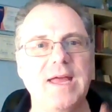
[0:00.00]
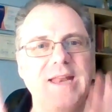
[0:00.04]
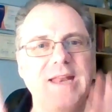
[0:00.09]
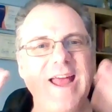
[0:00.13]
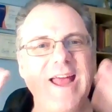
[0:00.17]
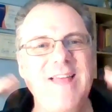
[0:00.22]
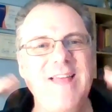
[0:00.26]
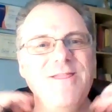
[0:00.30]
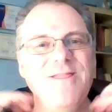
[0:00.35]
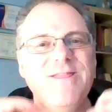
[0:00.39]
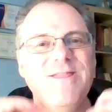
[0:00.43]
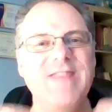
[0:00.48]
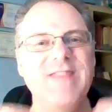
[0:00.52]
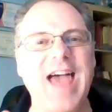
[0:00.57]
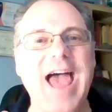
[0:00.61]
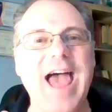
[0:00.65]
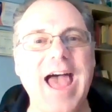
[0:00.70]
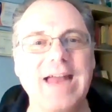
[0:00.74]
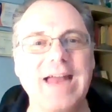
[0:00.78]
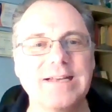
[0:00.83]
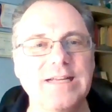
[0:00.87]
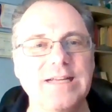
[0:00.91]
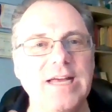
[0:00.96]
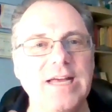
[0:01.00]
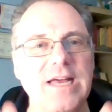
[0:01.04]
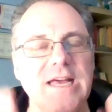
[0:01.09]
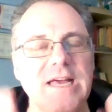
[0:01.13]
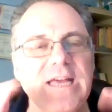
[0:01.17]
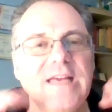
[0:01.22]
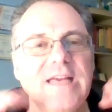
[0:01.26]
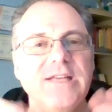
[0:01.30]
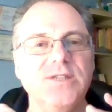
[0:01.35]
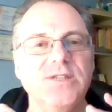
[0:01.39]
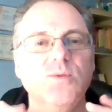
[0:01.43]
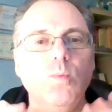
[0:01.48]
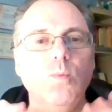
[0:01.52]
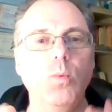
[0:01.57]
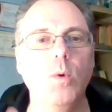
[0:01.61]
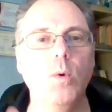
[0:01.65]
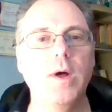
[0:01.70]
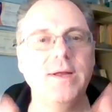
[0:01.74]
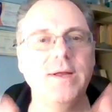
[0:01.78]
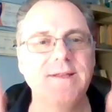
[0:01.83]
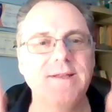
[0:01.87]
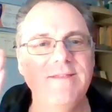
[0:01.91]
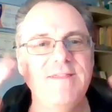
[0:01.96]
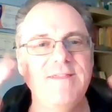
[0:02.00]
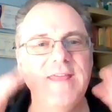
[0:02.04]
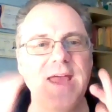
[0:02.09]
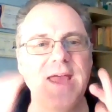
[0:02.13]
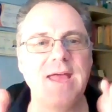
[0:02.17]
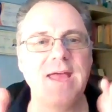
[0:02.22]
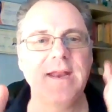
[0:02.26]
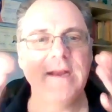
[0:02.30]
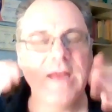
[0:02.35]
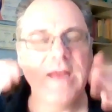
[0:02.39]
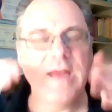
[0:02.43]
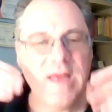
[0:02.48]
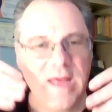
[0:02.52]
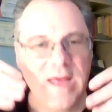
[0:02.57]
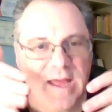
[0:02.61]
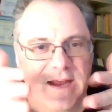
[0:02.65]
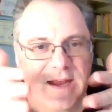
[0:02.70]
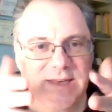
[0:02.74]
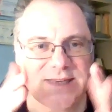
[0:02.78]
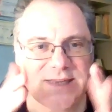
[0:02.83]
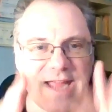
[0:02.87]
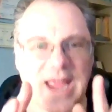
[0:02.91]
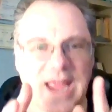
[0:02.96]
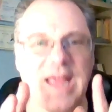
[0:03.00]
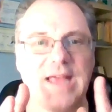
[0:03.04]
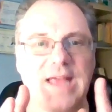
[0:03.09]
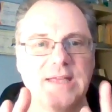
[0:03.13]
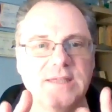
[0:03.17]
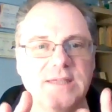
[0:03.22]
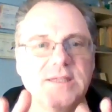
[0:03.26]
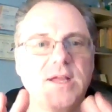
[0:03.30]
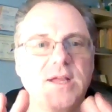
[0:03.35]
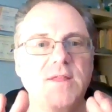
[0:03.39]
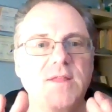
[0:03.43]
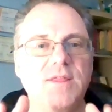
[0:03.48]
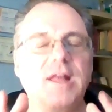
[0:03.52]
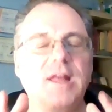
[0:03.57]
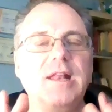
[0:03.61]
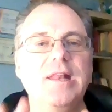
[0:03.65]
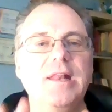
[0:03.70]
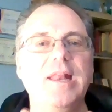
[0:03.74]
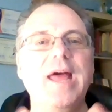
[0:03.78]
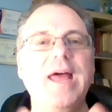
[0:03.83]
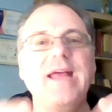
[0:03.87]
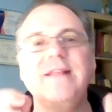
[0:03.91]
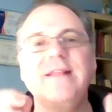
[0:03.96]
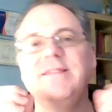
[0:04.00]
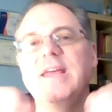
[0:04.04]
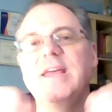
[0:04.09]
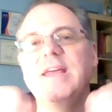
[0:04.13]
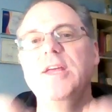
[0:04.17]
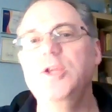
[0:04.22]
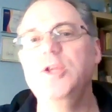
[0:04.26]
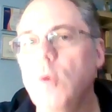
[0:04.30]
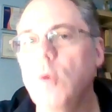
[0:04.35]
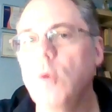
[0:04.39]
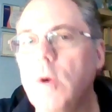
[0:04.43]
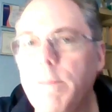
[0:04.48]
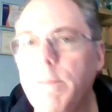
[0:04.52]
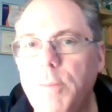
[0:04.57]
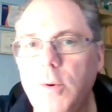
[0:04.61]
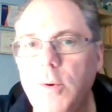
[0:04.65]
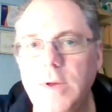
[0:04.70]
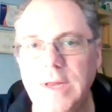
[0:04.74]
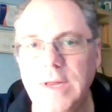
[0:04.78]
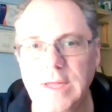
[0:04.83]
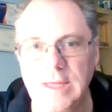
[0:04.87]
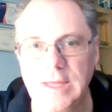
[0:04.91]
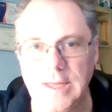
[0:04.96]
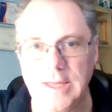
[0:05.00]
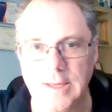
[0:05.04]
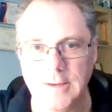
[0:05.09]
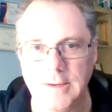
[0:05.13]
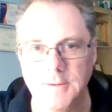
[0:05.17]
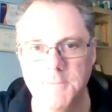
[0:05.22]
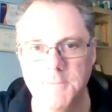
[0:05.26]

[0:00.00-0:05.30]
And that is what then takes the light that you're putting in,